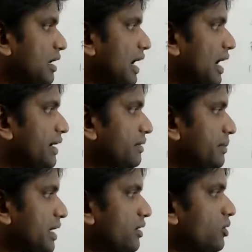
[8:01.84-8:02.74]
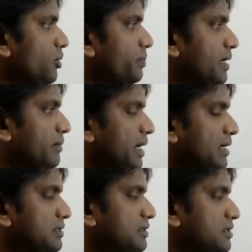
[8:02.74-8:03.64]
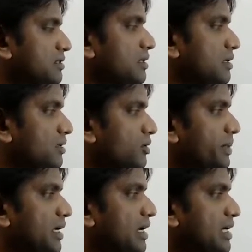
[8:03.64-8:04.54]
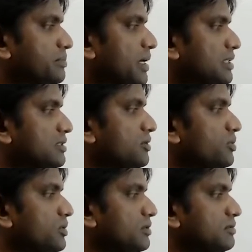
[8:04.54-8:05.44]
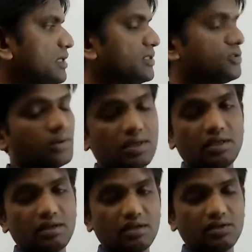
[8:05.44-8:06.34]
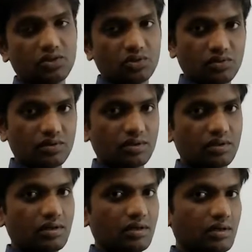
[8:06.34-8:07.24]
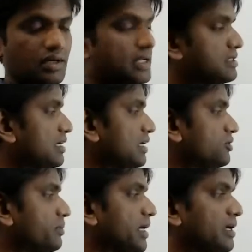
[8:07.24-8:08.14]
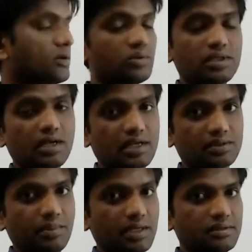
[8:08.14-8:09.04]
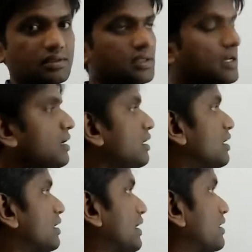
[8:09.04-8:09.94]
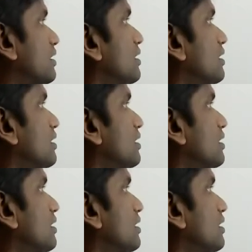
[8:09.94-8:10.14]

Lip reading: Add my opening balance, opening cash balance, that would naturally, it should reconcile to my closing cash balance, right?